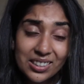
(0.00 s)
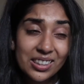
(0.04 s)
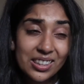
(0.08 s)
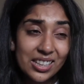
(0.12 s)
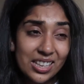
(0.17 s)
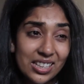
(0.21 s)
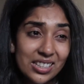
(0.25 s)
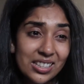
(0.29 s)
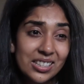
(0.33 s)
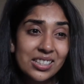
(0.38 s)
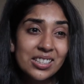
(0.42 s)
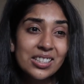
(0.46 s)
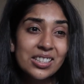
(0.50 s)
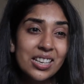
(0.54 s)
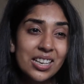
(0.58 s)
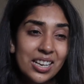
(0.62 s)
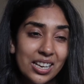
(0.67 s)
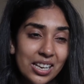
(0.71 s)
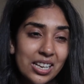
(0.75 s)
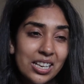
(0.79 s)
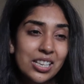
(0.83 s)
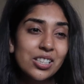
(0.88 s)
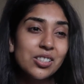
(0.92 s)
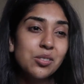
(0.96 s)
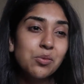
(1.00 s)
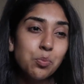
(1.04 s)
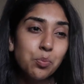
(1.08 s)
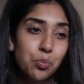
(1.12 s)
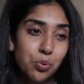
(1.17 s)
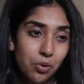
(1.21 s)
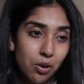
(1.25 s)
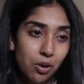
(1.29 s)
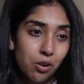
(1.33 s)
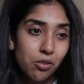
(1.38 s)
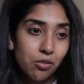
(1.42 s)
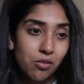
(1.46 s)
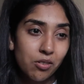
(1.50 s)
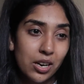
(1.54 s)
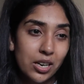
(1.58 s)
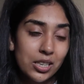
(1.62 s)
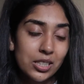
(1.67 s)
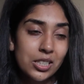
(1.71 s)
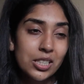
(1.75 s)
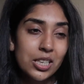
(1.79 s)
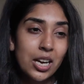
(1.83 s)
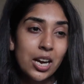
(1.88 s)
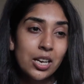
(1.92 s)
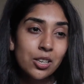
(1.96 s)
This is
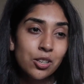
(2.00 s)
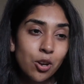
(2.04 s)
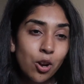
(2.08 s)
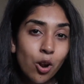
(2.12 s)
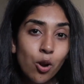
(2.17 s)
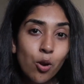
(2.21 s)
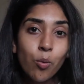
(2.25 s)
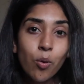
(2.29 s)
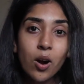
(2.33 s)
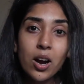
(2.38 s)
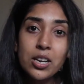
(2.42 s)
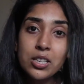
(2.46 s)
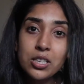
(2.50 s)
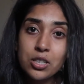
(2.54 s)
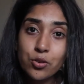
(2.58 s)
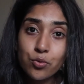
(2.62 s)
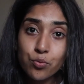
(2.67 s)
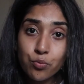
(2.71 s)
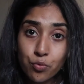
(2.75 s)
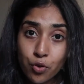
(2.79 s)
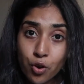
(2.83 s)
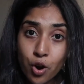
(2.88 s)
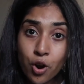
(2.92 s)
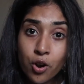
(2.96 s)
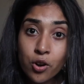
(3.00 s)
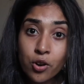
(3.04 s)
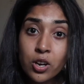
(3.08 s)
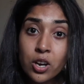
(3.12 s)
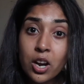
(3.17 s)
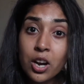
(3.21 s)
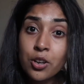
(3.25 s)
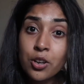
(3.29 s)
progress. I know what I did wrong.